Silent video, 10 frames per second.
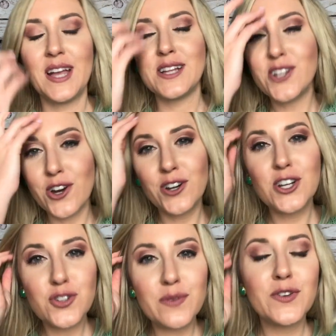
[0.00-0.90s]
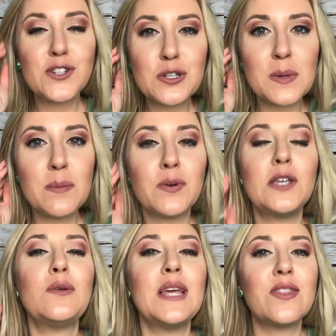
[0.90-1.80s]
To earn a trip for two people,
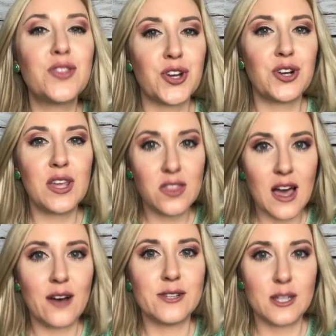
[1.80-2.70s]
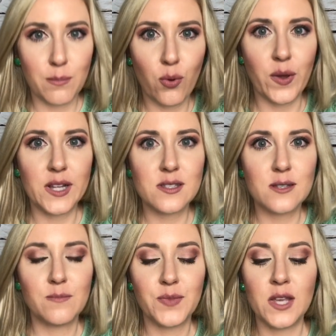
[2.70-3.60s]
you need 30,000
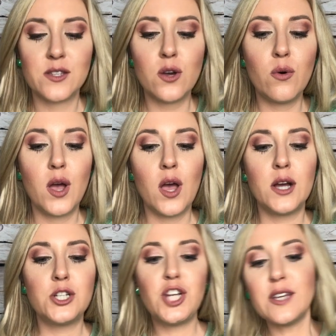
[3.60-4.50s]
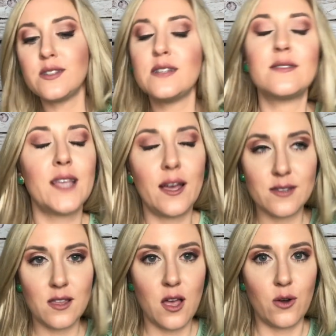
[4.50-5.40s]
points. So just in sales
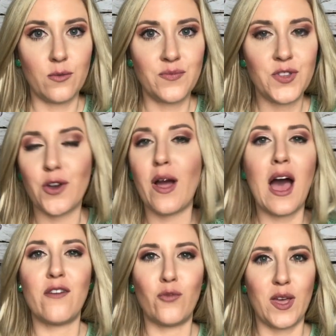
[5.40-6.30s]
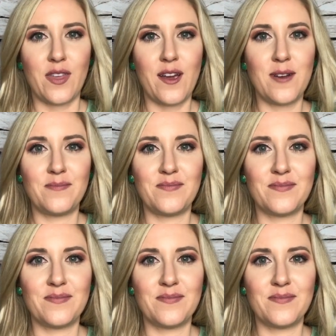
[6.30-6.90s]
alone, you're halfway there.